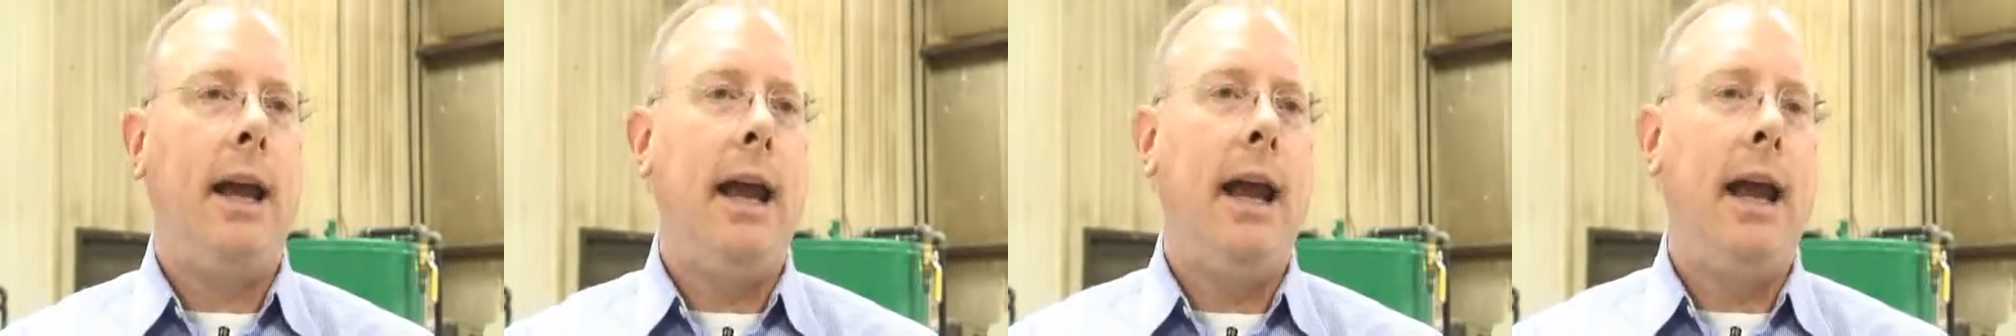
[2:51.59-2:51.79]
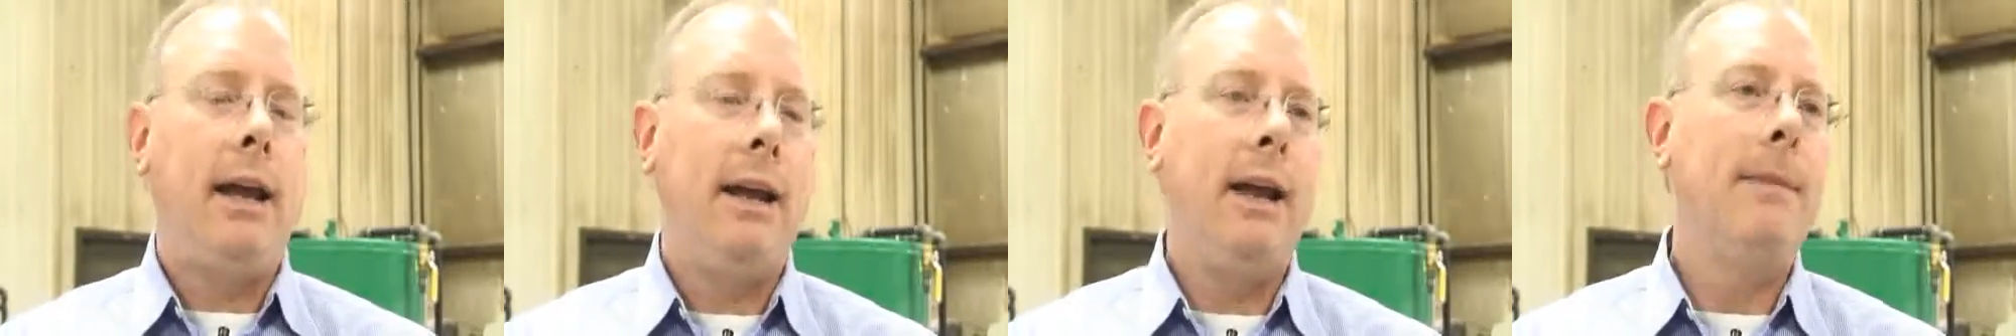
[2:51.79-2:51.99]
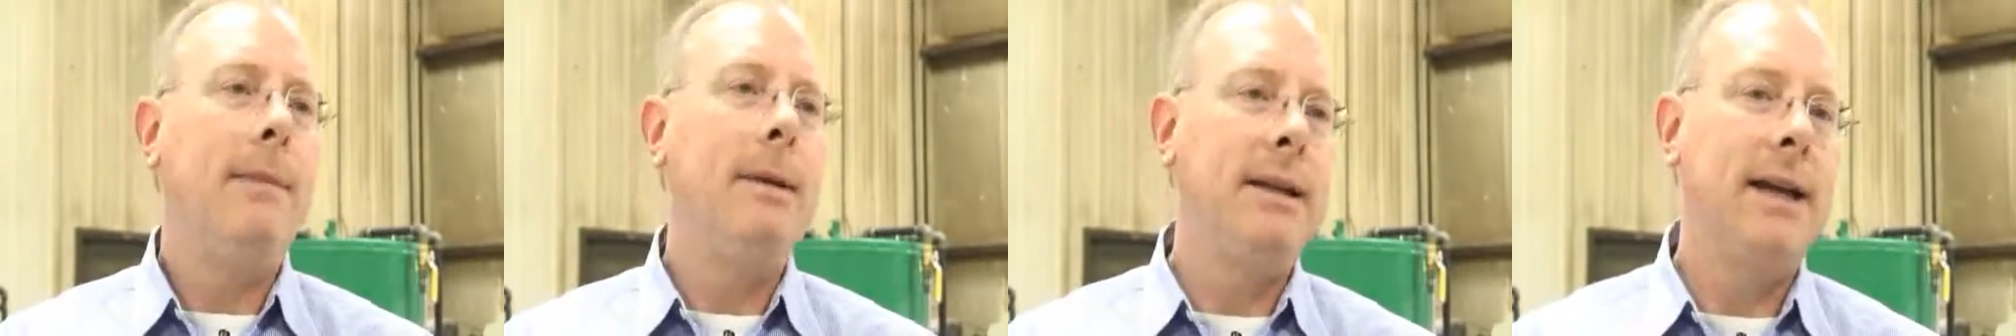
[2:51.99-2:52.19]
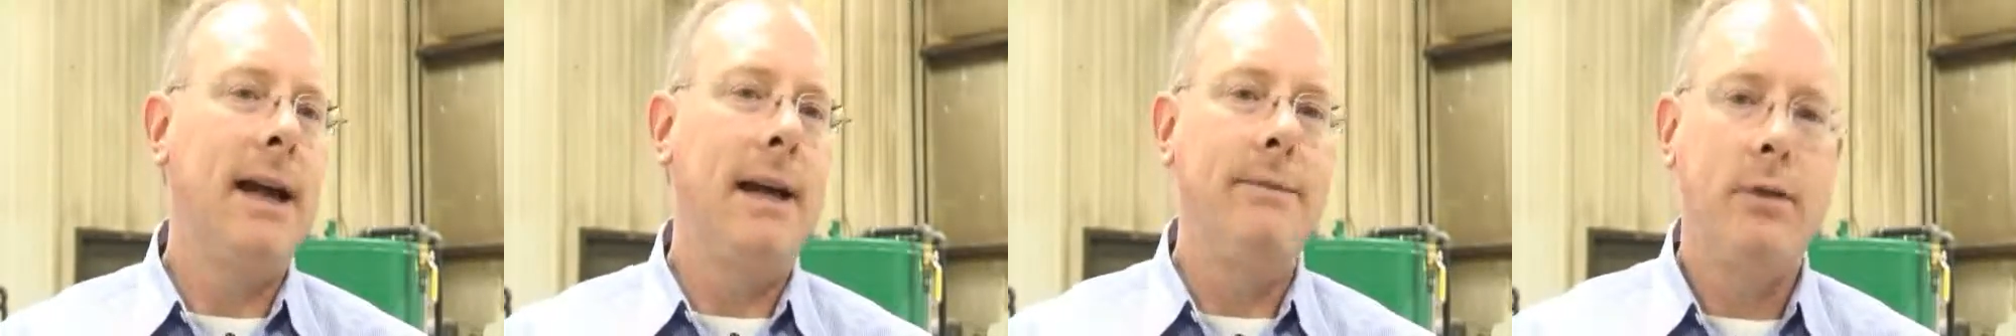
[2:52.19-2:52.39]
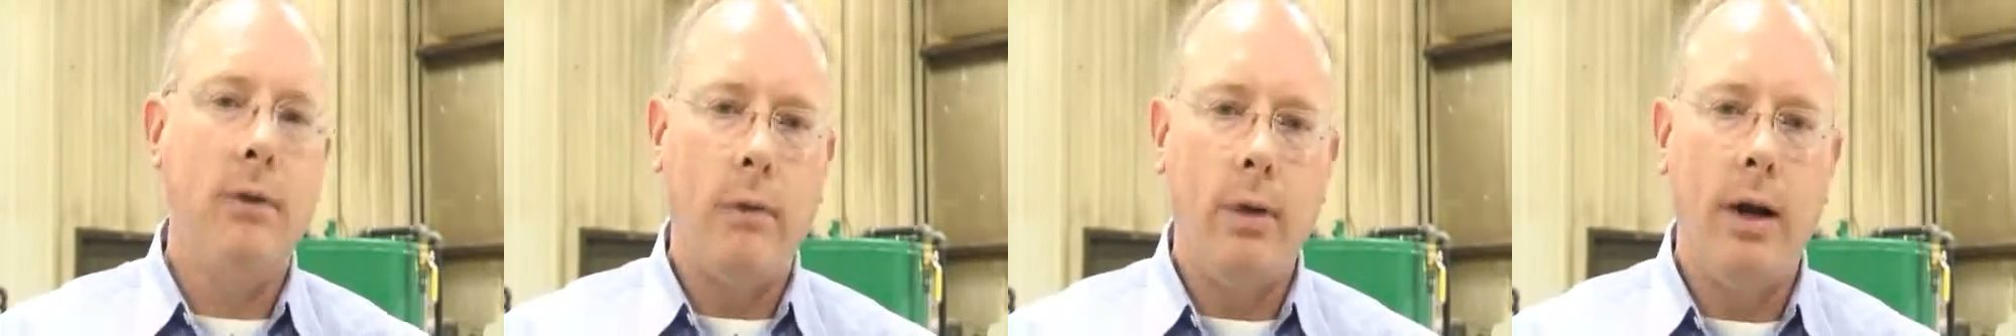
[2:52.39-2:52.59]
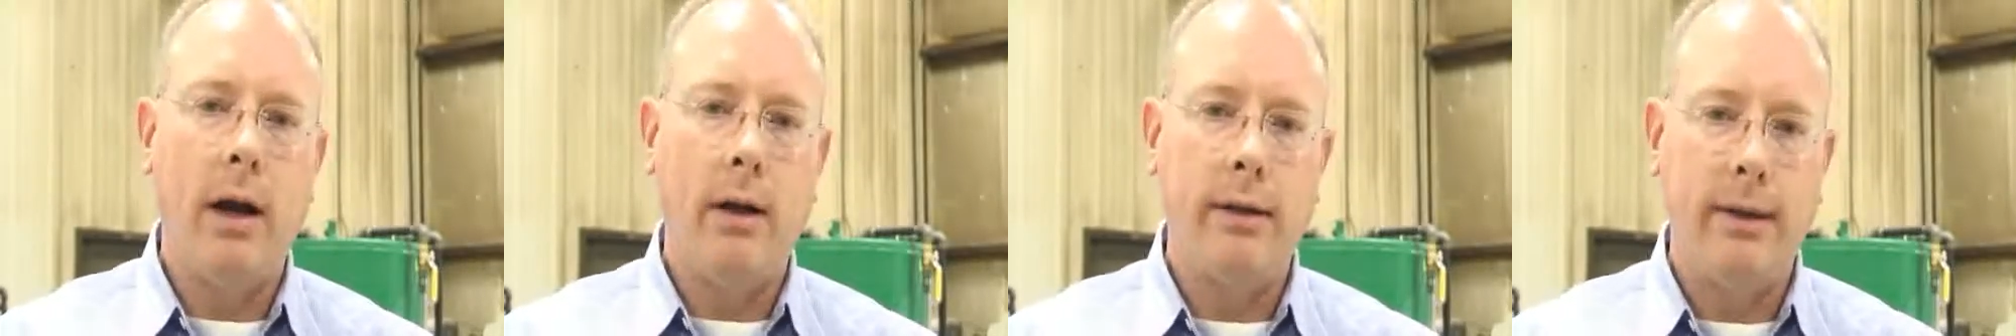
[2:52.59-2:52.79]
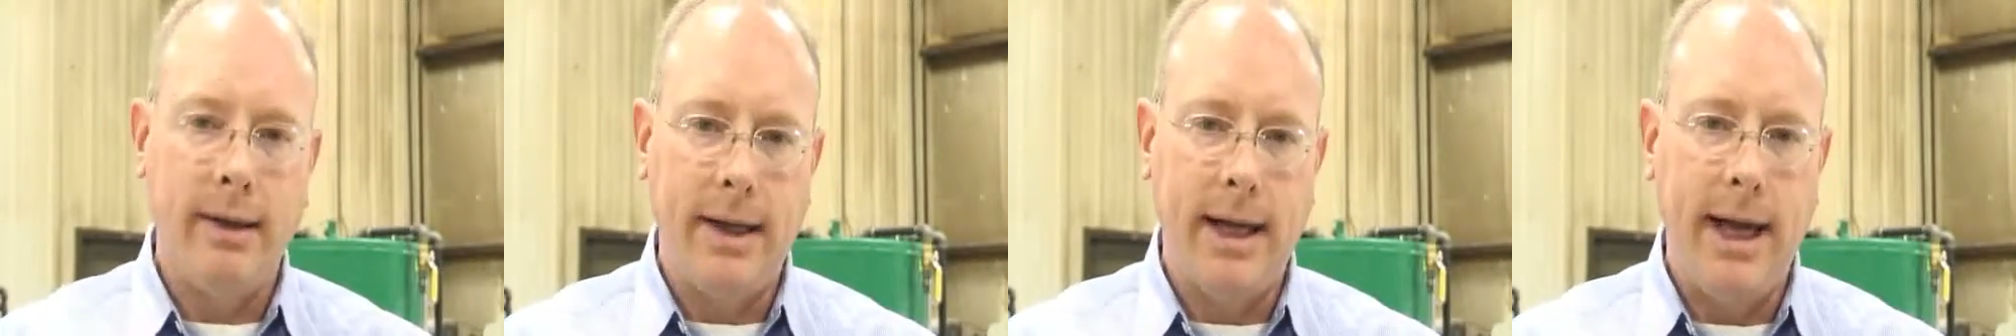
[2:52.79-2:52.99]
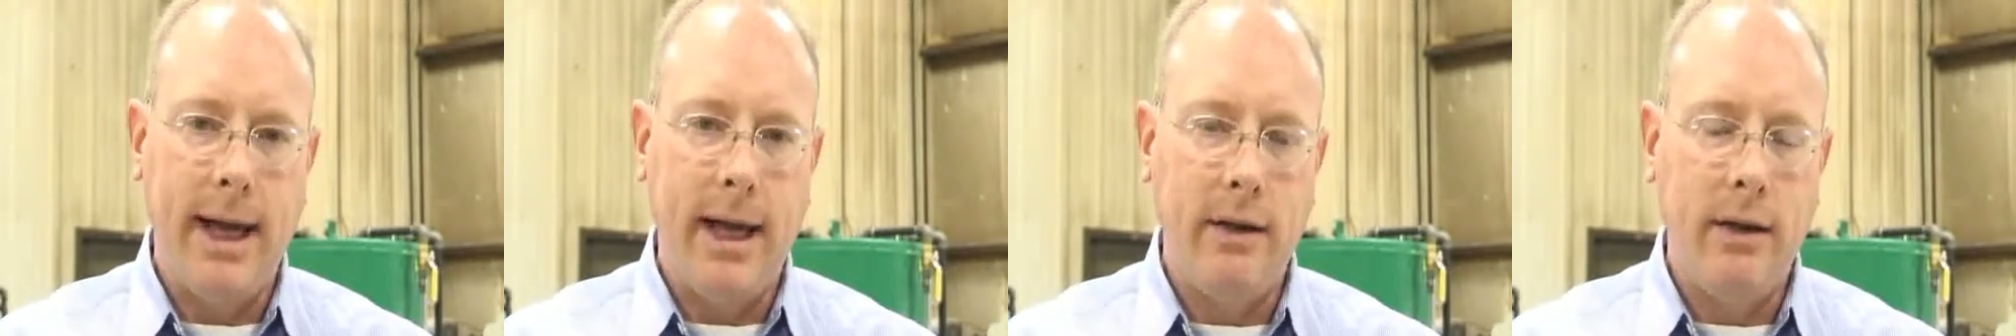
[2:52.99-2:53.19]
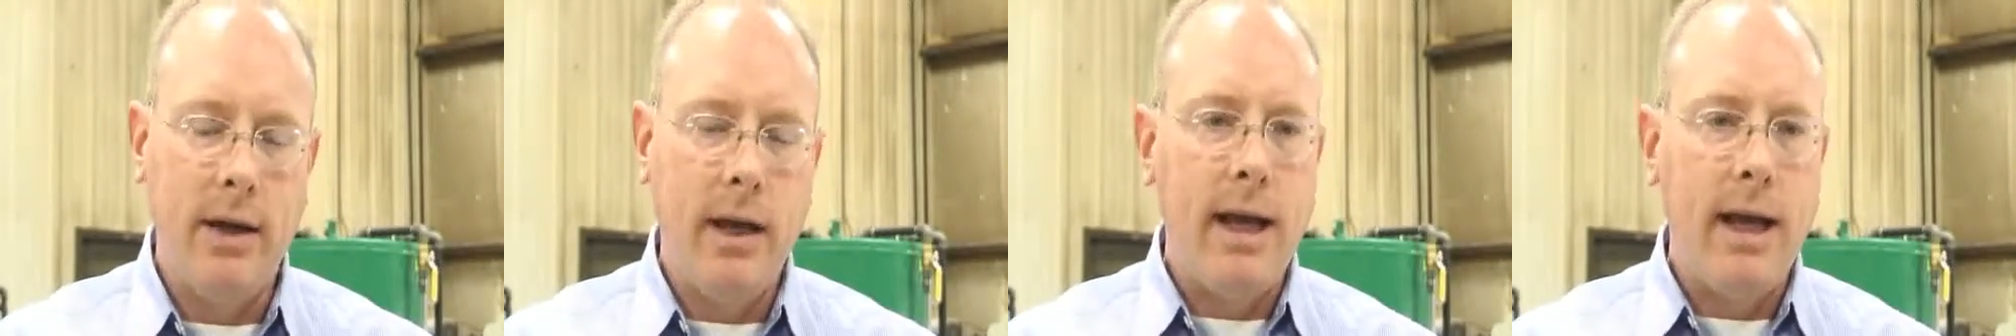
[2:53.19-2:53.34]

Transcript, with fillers: economic times that we are today,